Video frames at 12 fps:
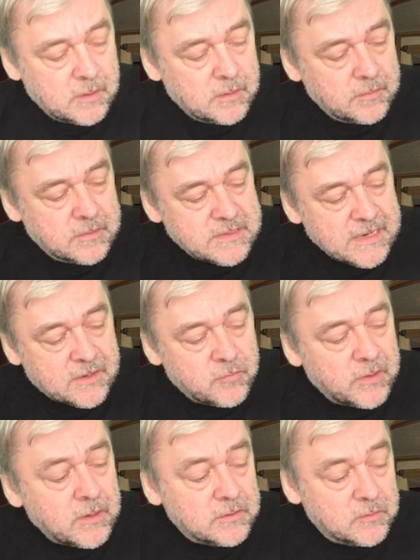the second
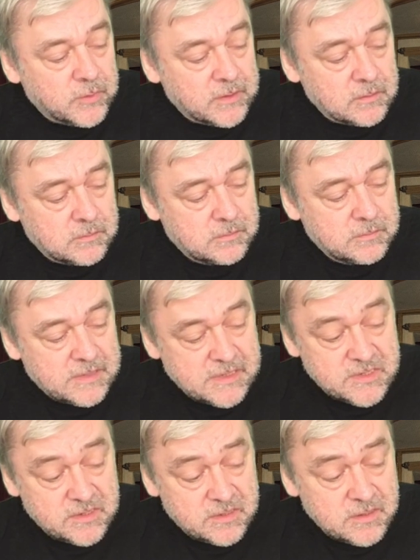ring on the wheel. There's
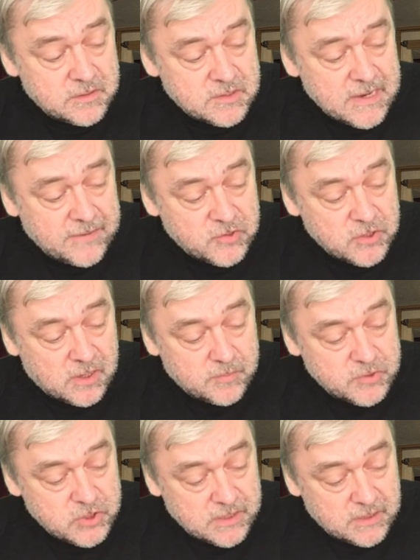your thirds: F sharp,
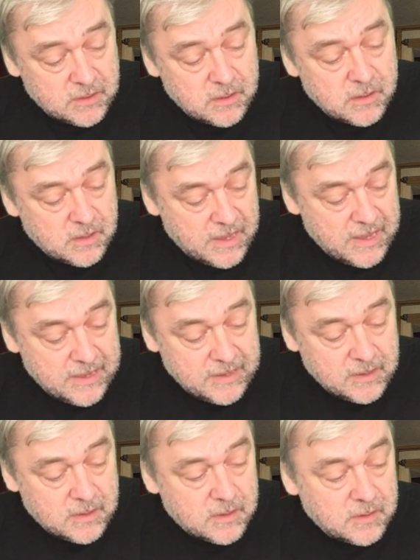G, A,
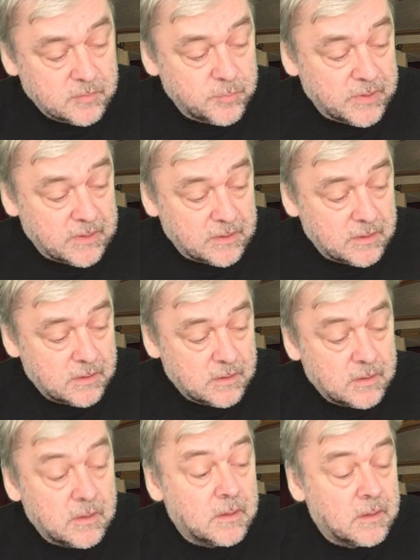and B.
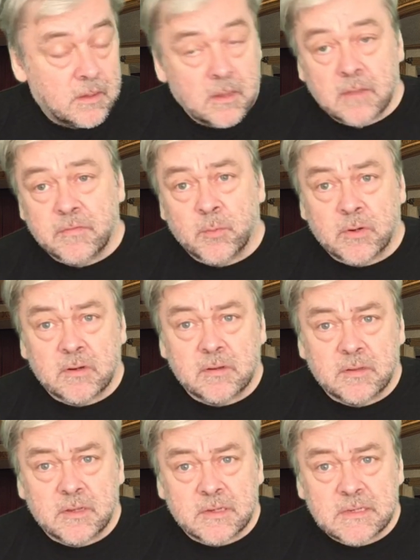If you wanted a
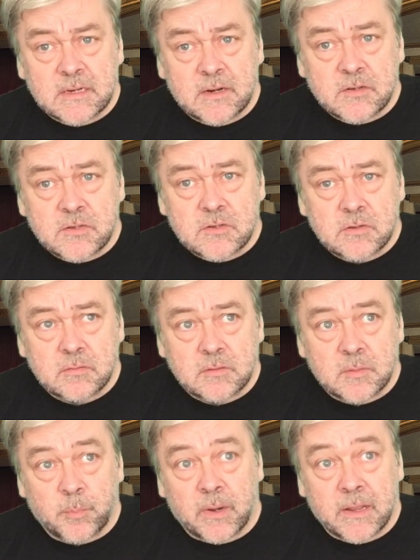third guitarist to
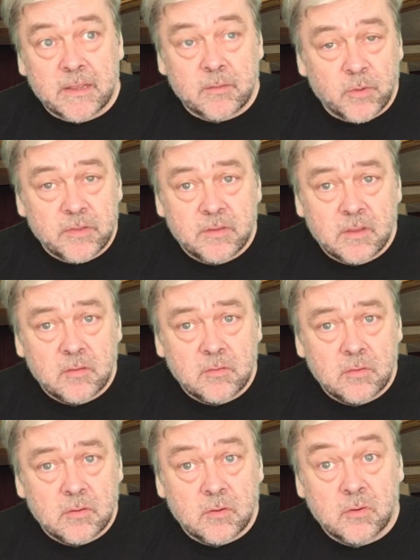play with you,
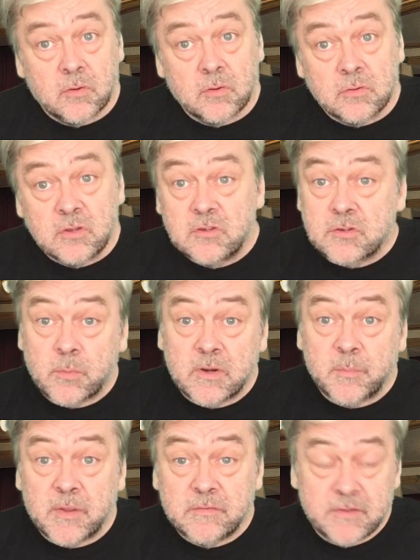or you just want to
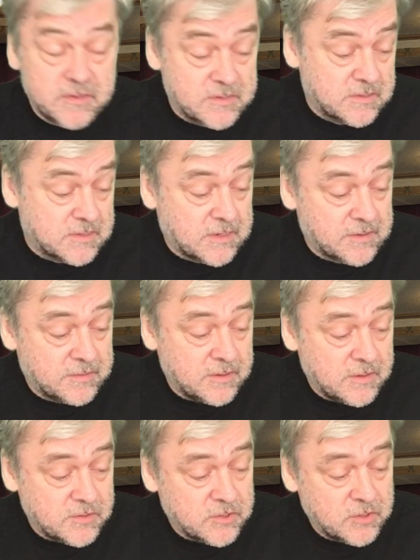play fifths instead of
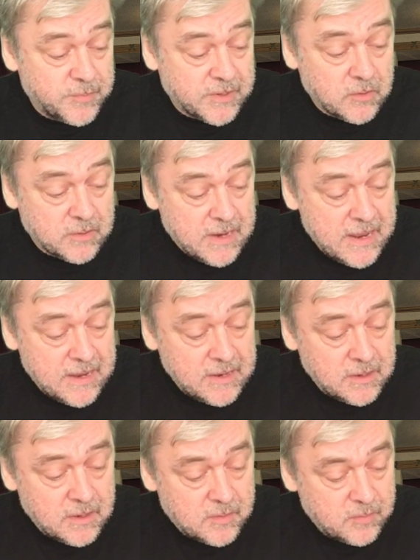thirds, you'd be going A,
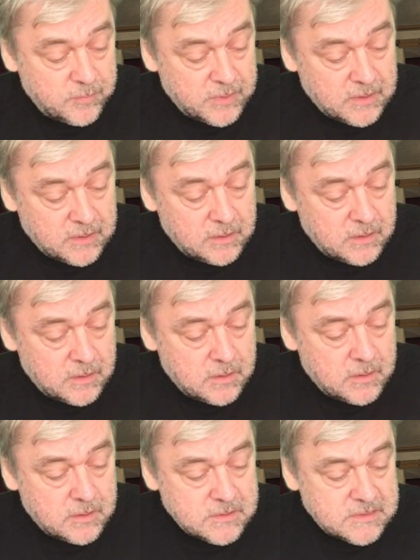B,
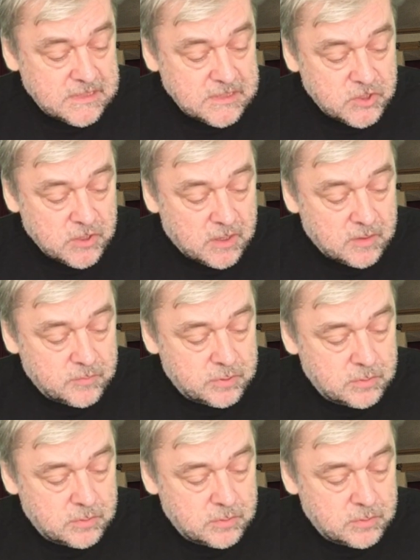C sharp,